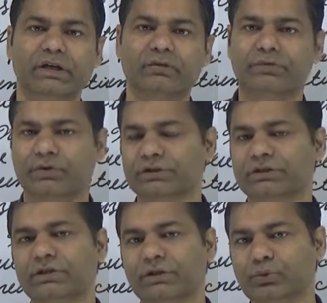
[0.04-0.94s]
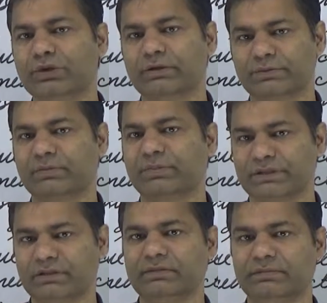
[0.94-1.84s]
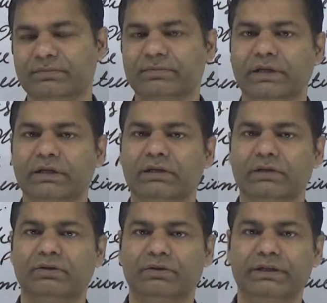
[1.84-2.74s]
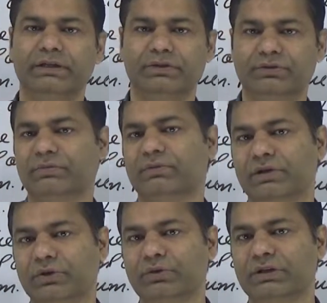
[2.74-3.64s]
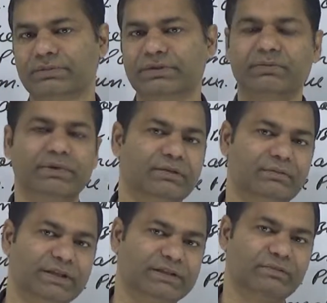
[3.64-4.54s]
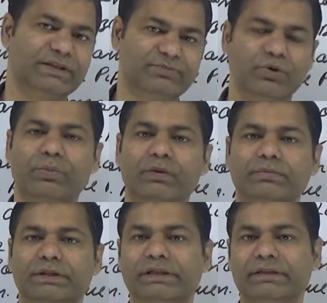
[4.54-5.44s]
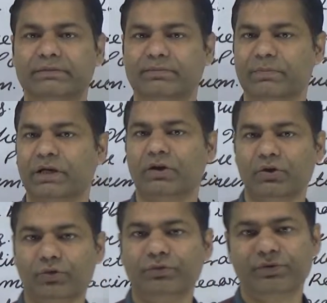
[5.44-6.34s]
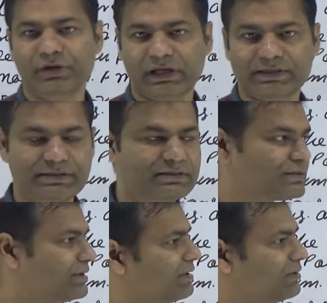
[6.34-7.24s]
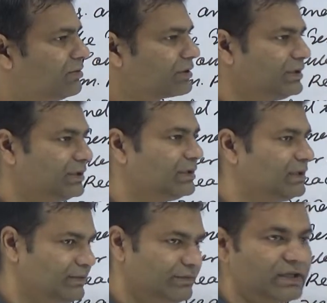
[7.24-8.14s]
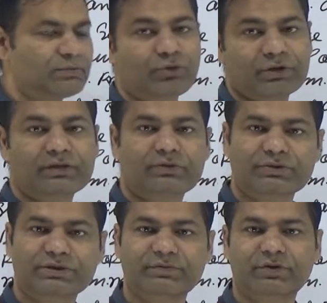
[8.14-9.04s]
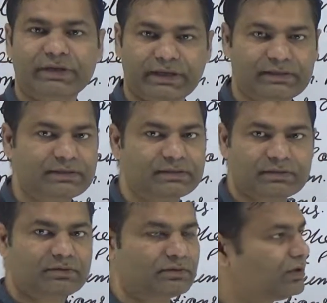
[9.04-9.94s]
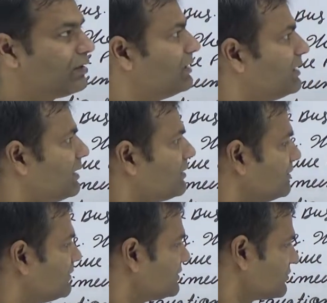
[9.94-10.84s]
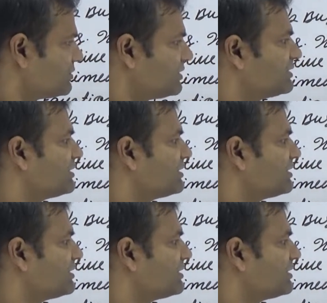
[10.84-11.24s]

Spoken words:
are focused on Newton Raphson method. Okay, Newton Raphson method based problem in load flow analysis. Okay, very important question for GATE. Already this question is